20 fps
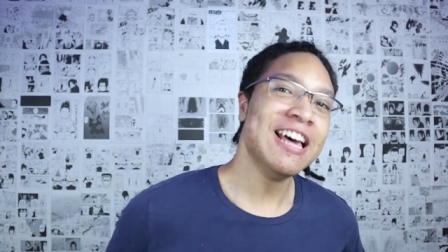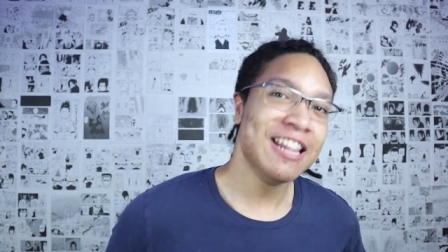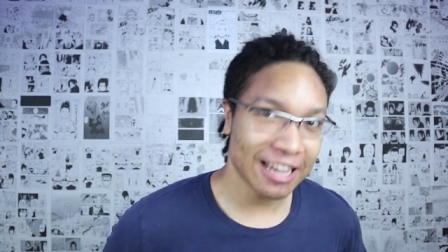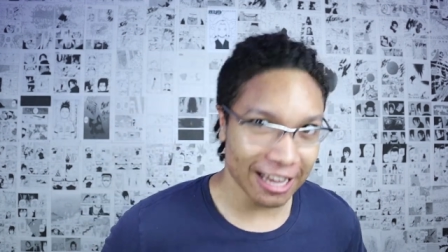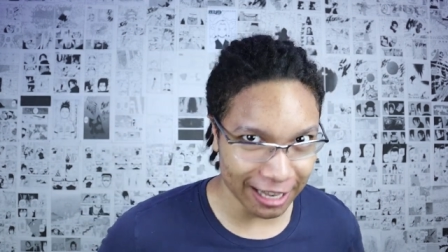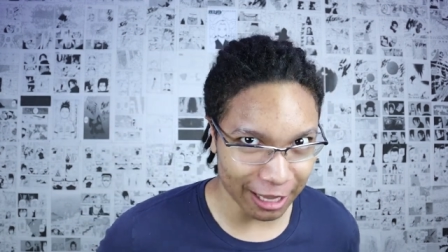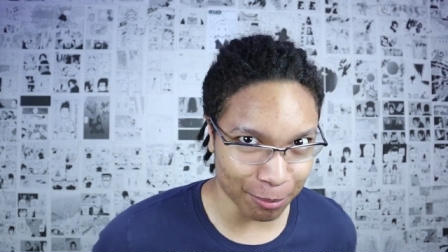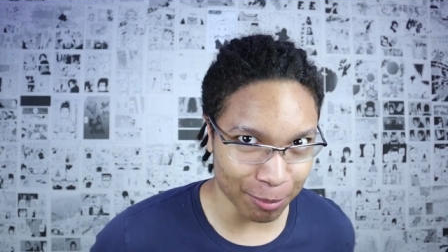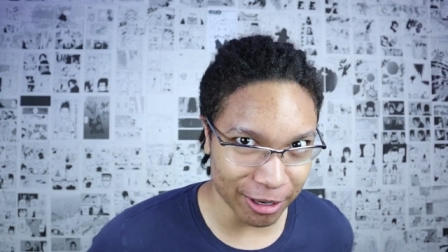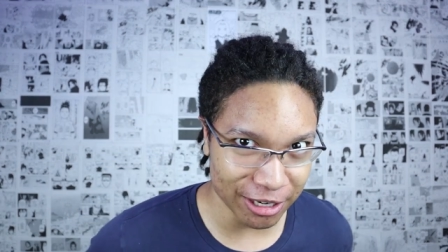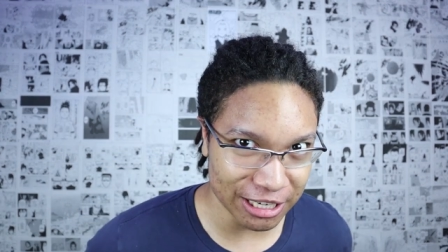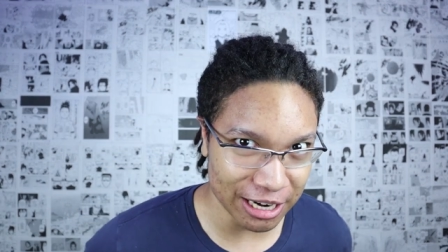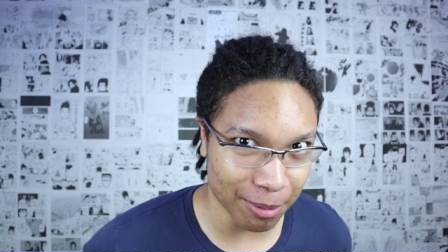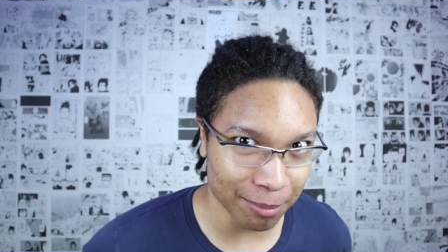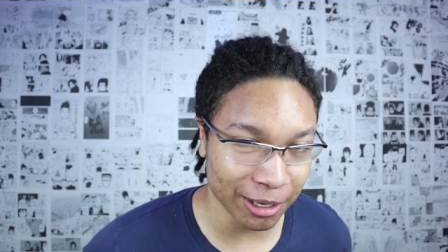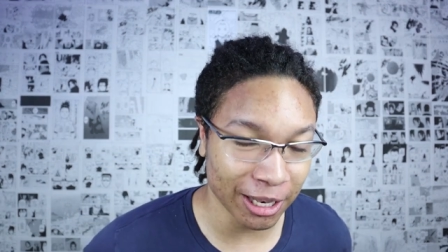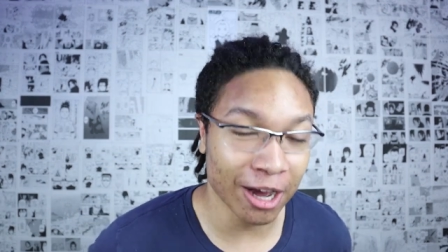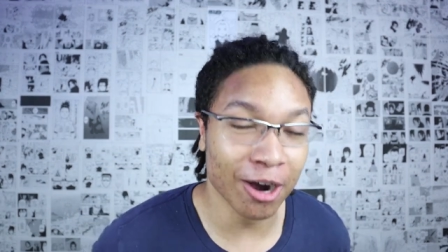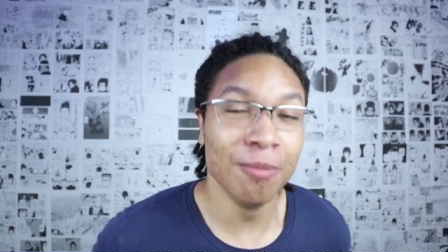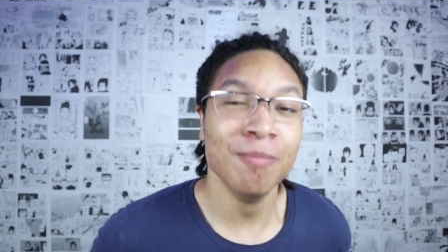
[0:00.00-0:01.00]
that like button
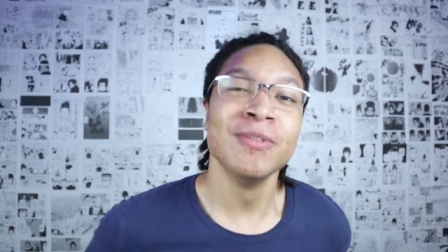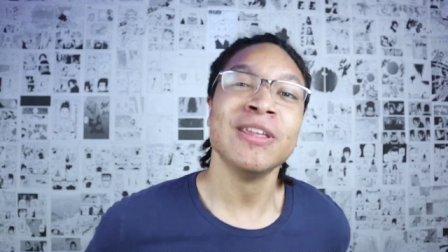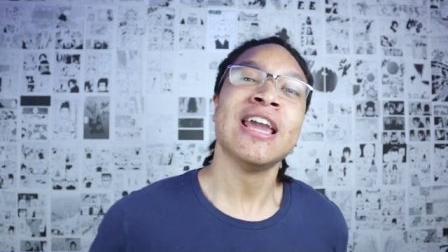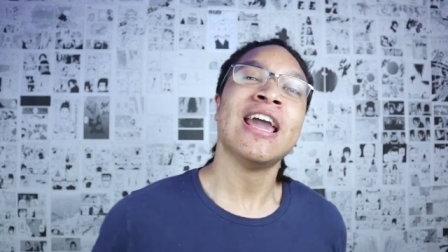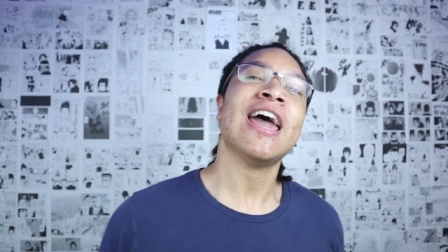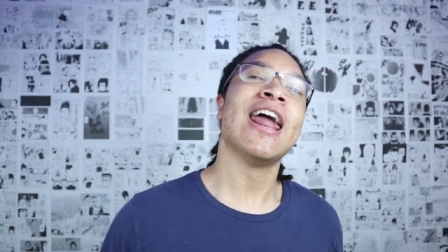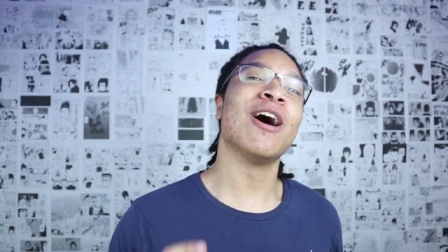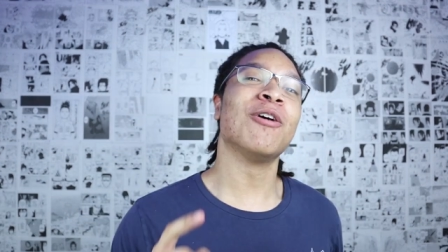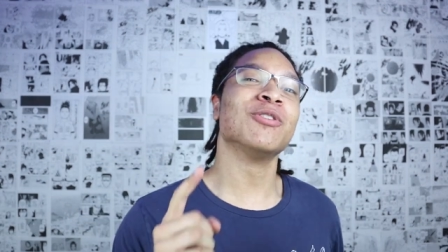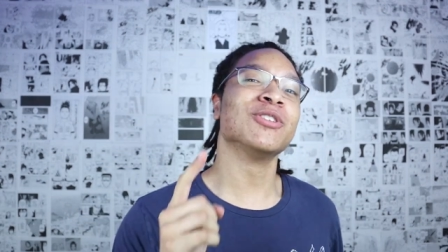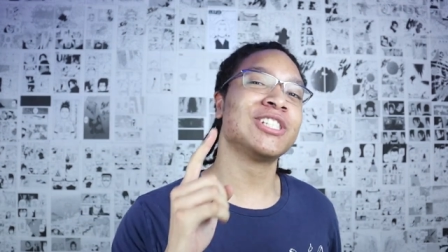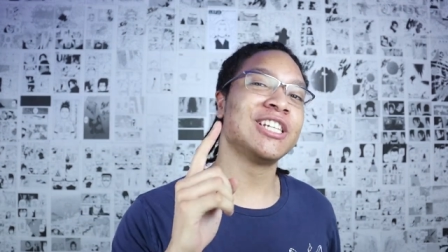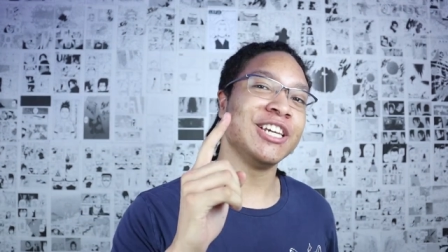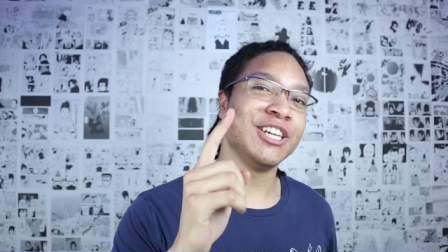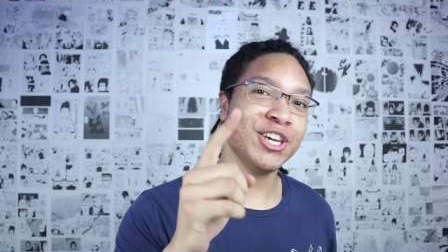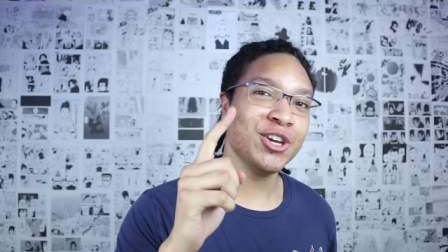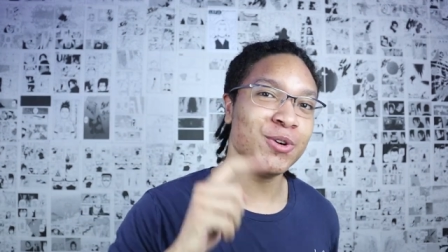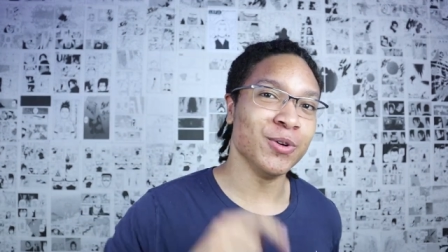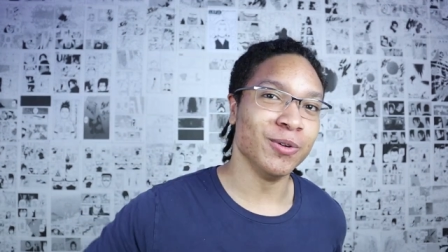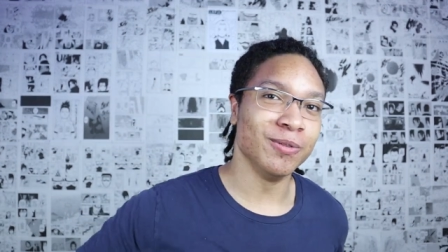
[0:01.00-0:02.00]
down below, and I will see
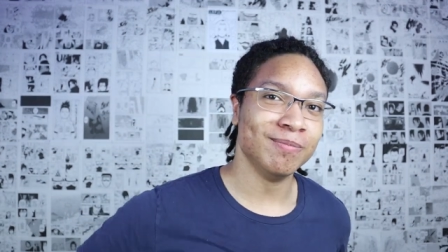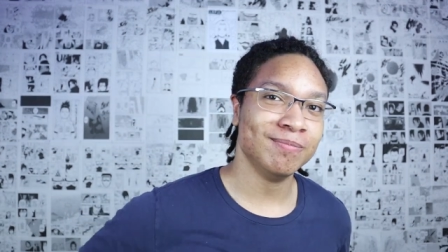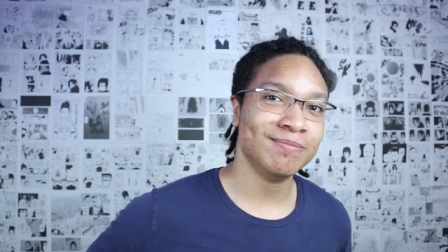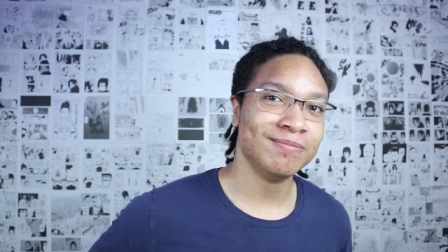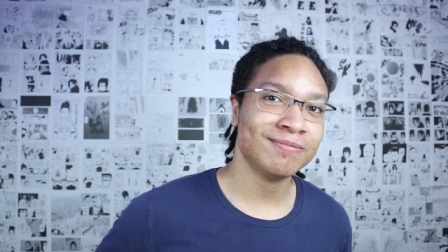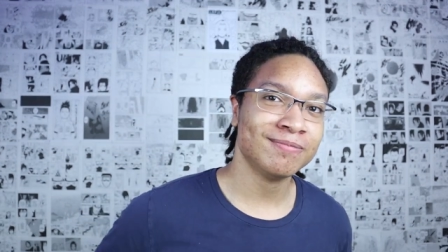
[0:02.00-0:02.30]
you